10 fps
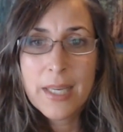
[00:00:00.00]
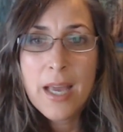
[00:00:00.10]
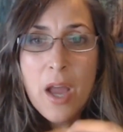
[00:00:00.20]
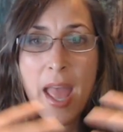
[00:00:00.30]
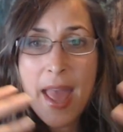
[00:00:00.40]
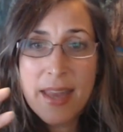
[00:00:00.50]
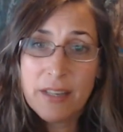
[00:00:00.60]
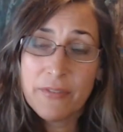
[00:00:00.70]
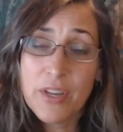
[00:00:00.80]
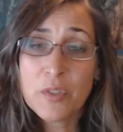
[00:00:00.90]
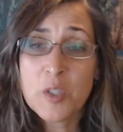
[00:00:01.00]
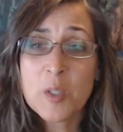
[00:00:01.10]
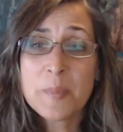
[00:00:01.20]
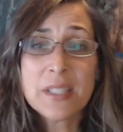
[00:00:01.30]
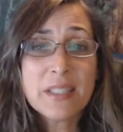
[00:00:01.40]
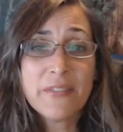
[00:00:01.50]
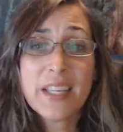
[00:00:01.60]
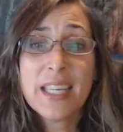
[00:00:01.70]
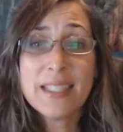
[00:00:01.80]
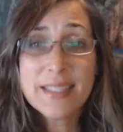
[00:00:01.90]
And if there's a specific
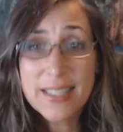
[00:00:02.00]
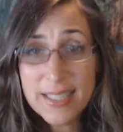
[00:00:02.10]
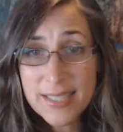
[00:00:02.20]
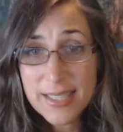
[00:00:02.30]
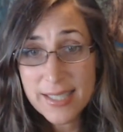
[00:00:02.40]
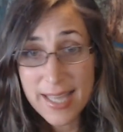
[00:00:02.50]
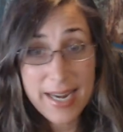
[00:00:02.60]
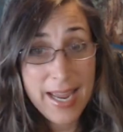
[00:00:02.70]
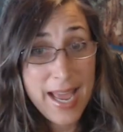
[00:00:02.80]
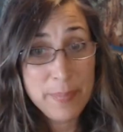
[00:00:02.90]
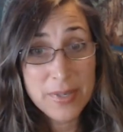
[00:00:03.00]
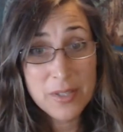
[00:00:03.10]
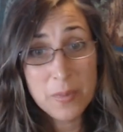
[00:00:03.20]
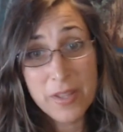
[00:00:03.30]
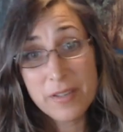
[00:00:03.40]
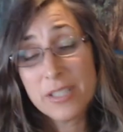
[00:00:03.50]
incident that happened, whether it's